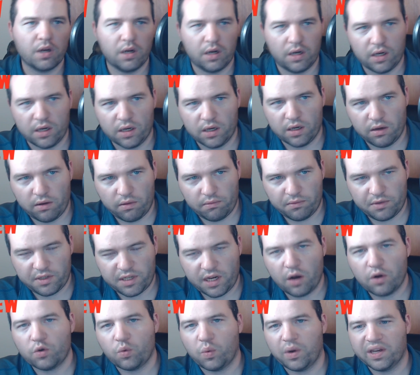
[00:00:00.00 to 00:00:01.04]
uh,
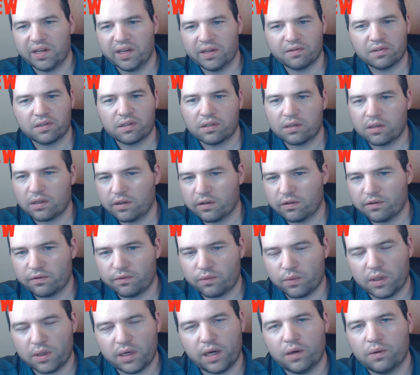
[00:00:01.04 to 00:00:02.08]
sound waves of
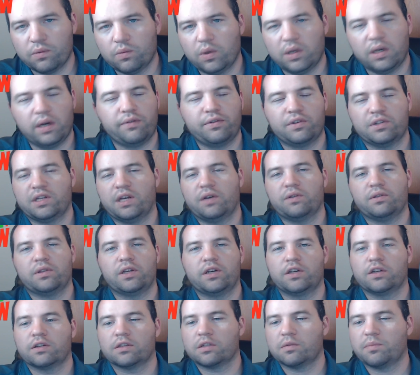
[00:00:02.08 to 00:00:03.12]
what out, whatever's out
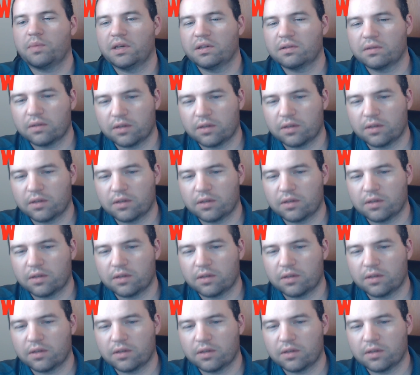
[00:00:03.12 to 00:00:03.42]
there in space.